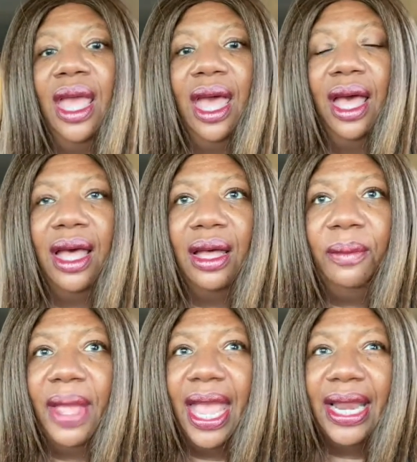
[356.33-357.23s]

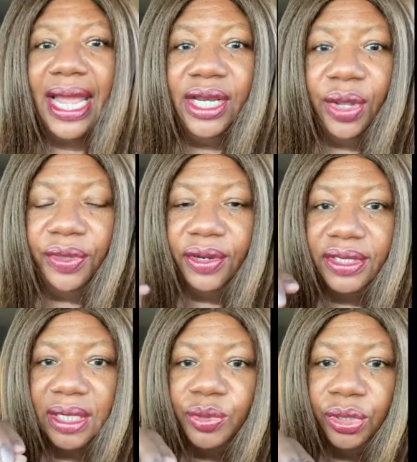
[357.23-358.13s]
Um, and I know there's
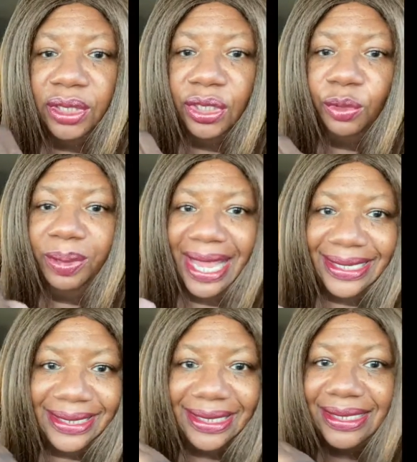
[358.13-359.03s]
some sort of little
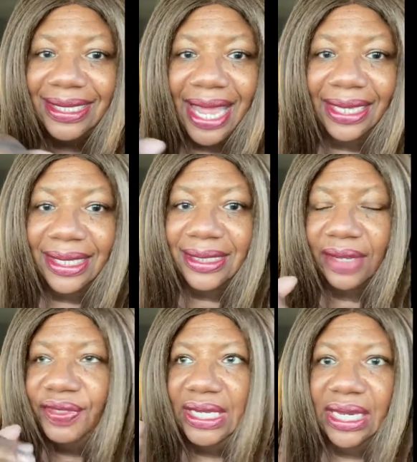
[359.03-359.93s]
plastic stylus.
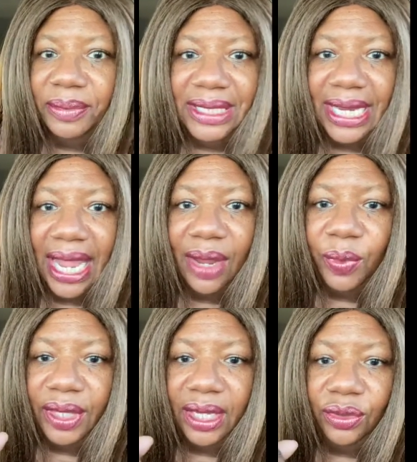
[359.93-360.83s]
I've seen them today where
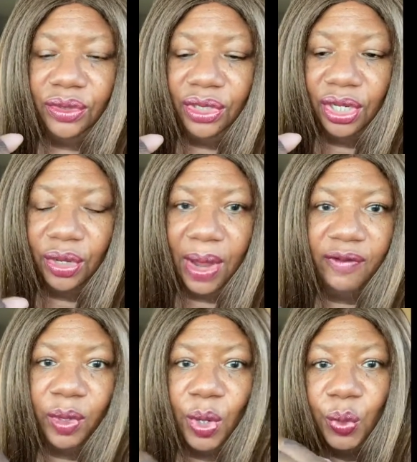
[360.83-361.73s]
they, you know,
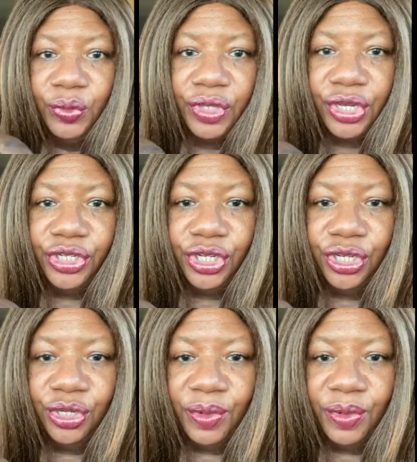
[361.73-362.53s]
everyone holds on to